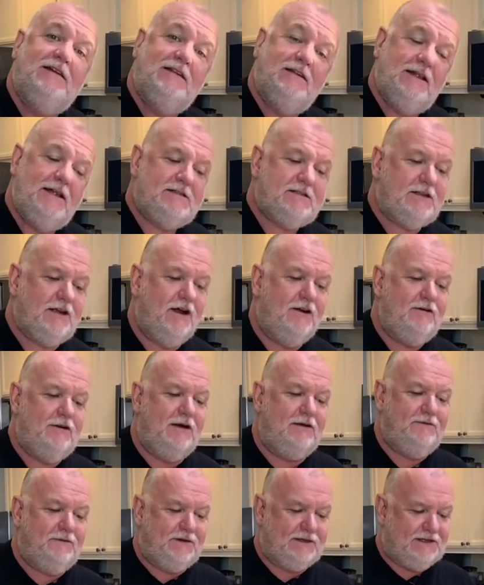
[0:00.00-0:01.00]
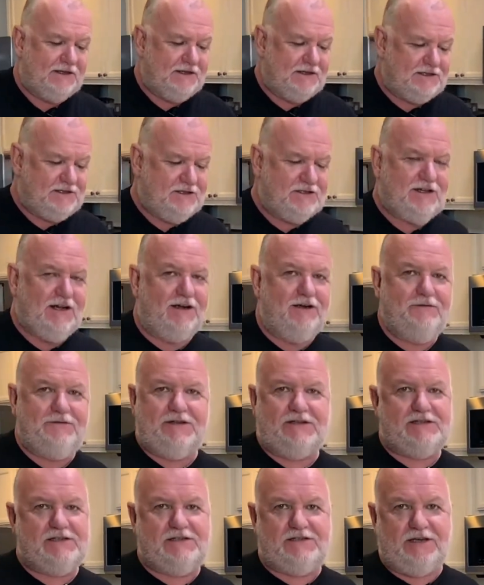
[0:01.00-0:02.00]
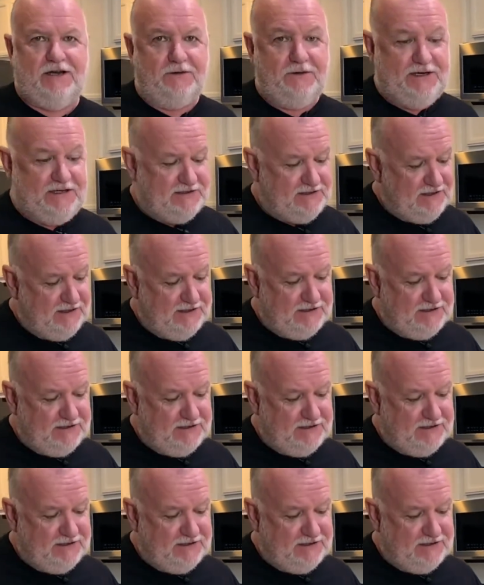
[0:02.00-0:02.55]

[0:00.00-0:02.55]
Let's go over to the stove. This is so easy.